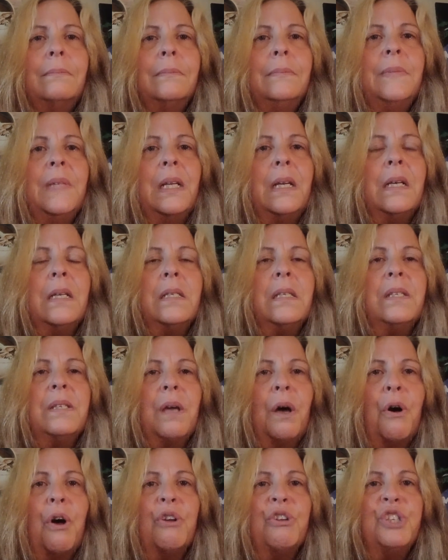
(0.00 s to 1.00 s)
Because it's
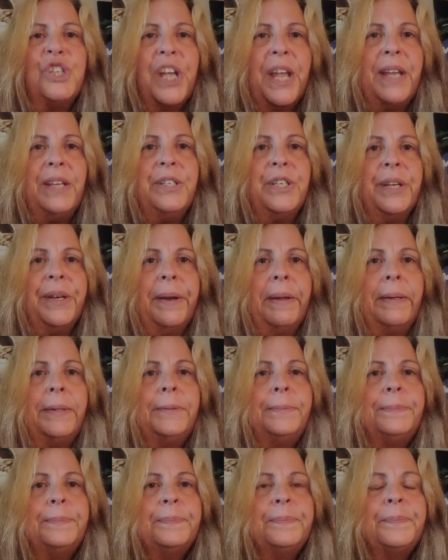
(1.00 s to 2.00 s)
all changing.
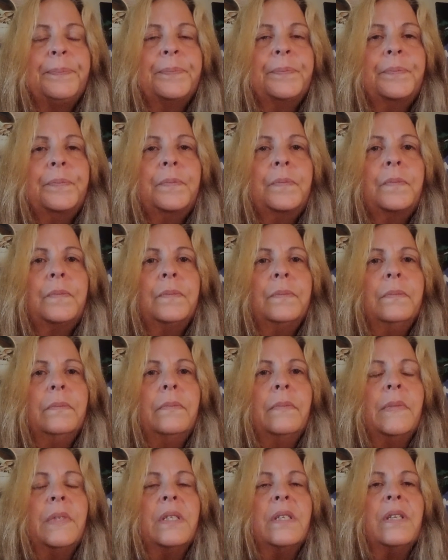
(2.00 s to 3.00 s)

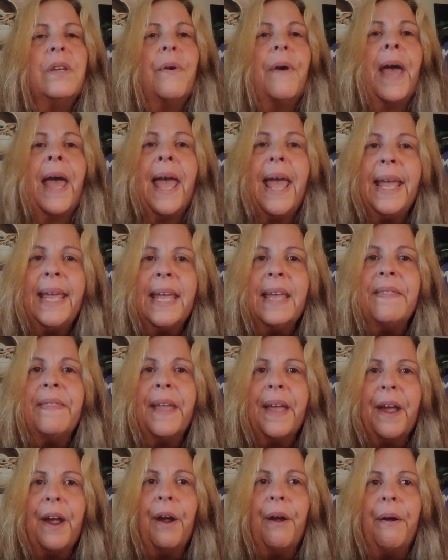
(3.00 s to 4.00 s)
So hang in
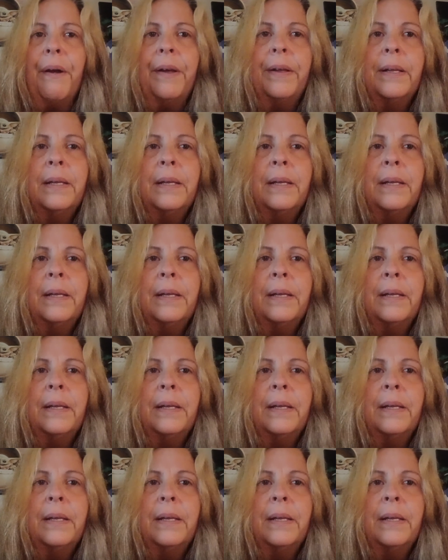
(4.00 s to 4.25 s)
there.